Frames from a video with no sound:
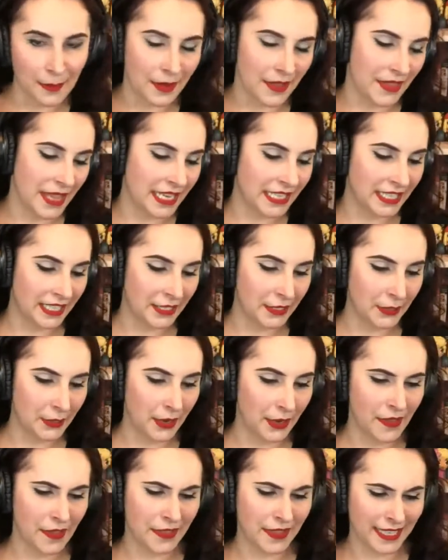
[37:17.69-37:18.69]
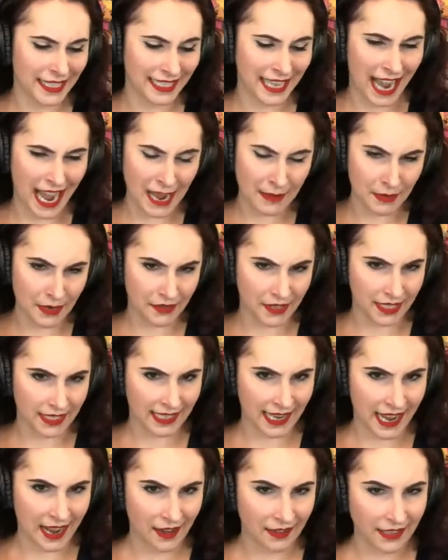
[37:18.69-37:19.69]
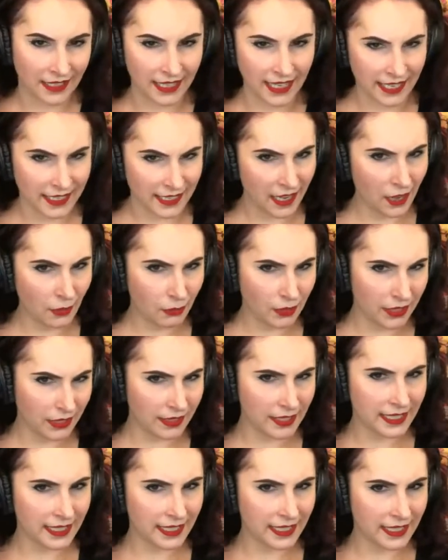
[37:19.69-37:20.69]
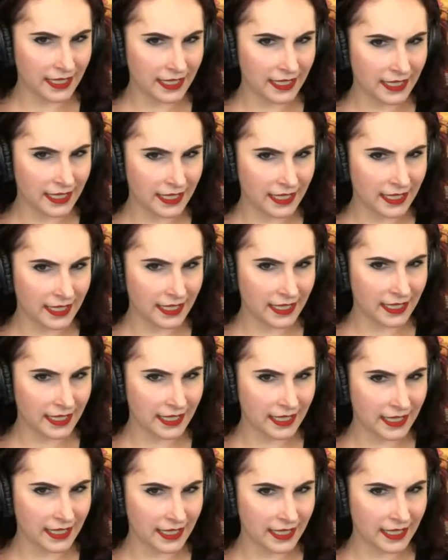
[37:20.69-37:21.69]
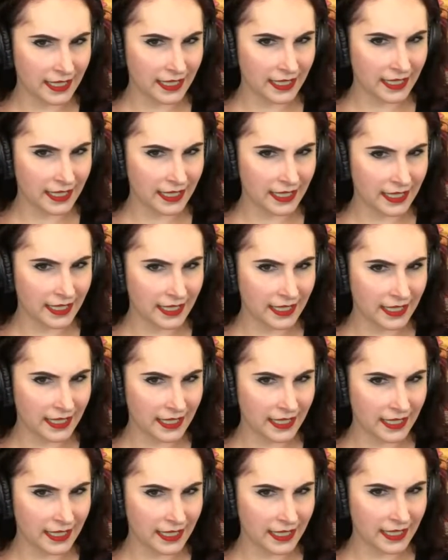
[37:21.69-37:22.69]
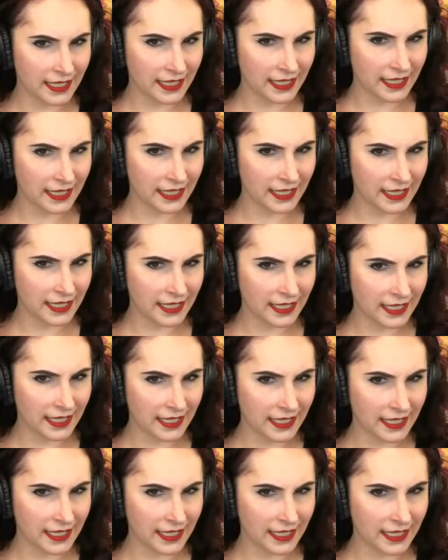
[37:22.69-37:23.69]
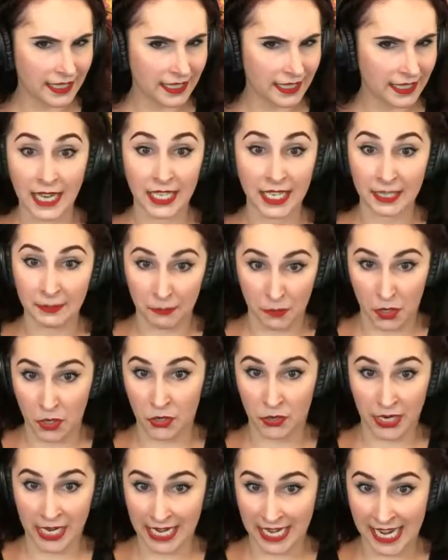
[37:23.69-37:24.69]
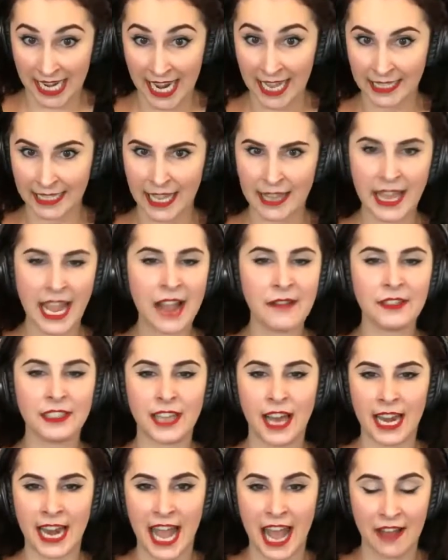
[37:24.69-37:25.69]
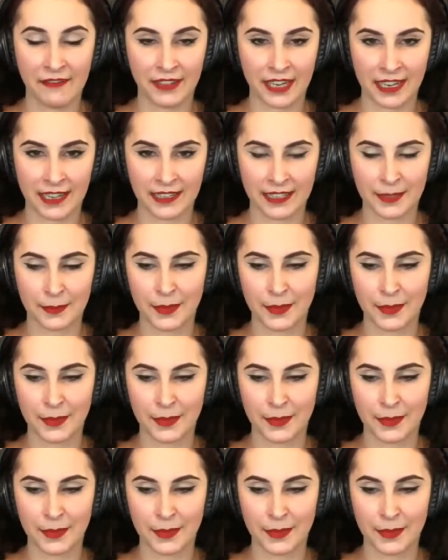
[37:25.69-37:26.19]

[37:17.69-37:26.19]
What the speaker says: And they do. And then this guy moves to town and he's all real sketchy. And then like kids start going missing and they're like, oh my gosh, he's murdering kids. And they have a lot of evidence.